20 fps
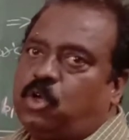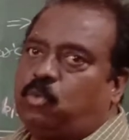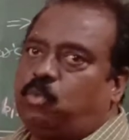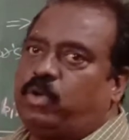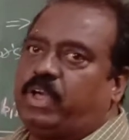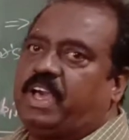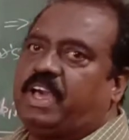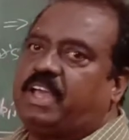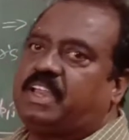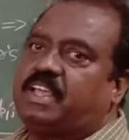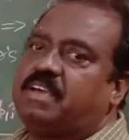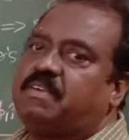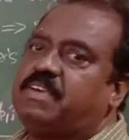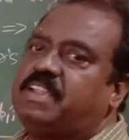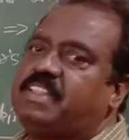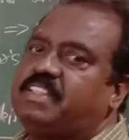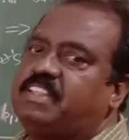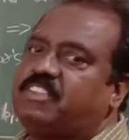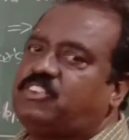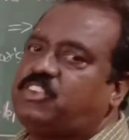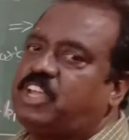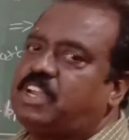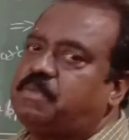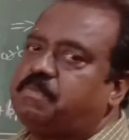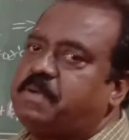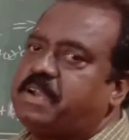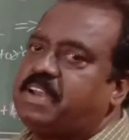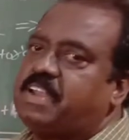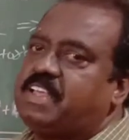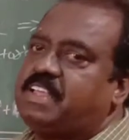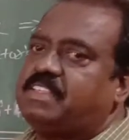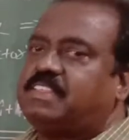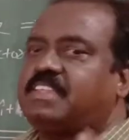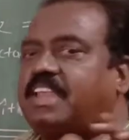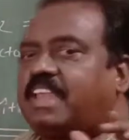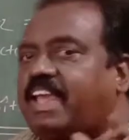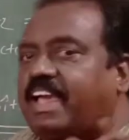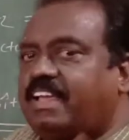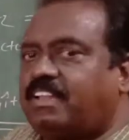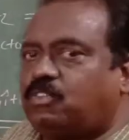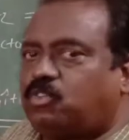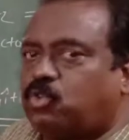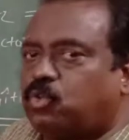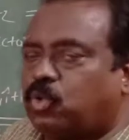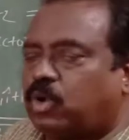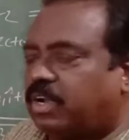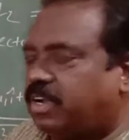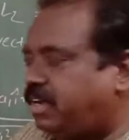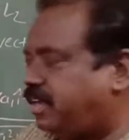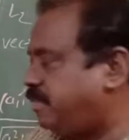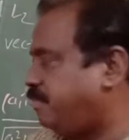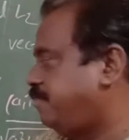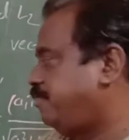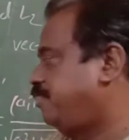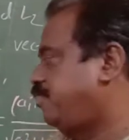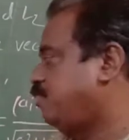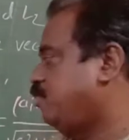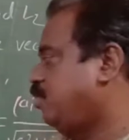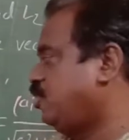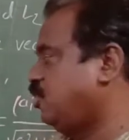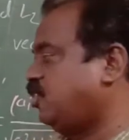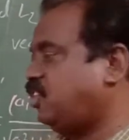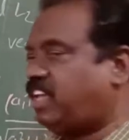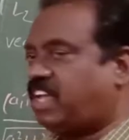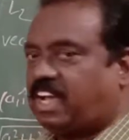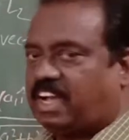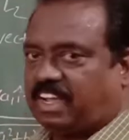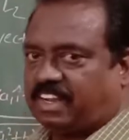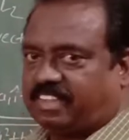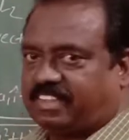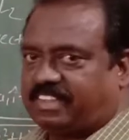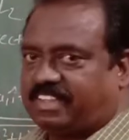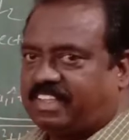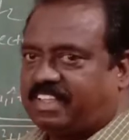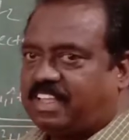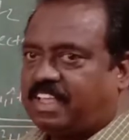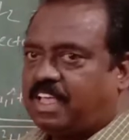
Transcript: We are given in the statement is lines 1 with drs,